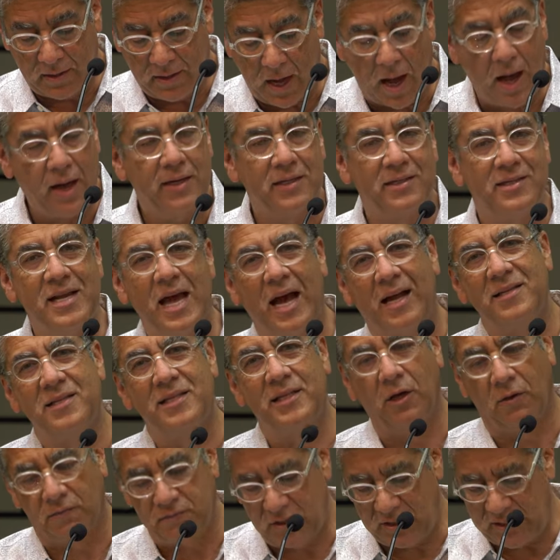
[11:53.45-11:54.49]
God is not
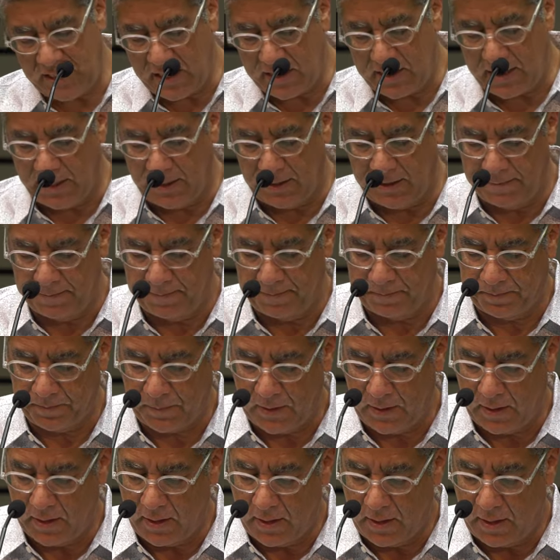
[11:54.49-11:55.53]
self seeking.
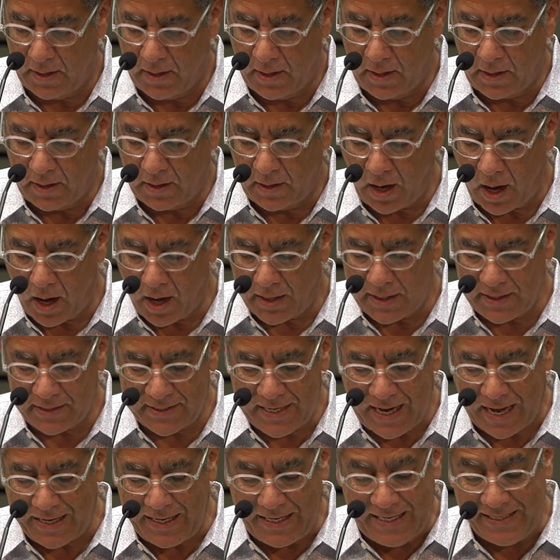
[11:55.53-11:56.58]
God
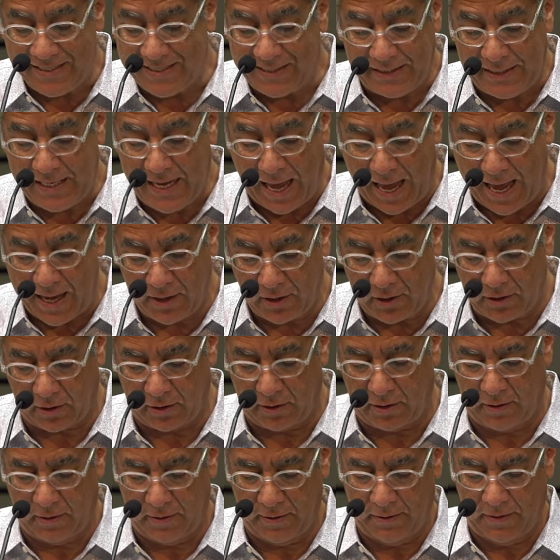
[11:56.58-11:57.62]
is not easily
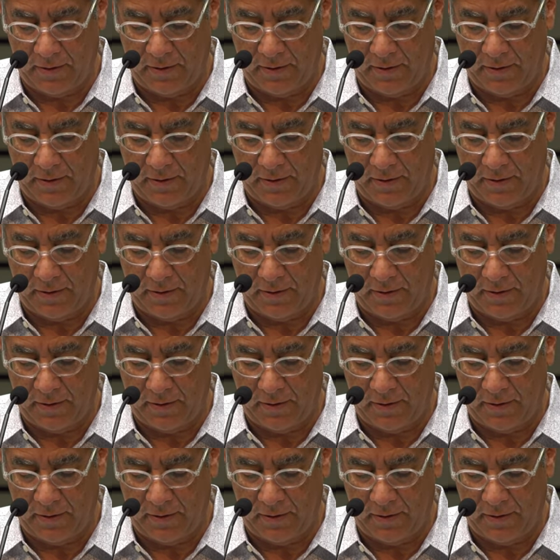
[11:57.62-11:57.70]
angered.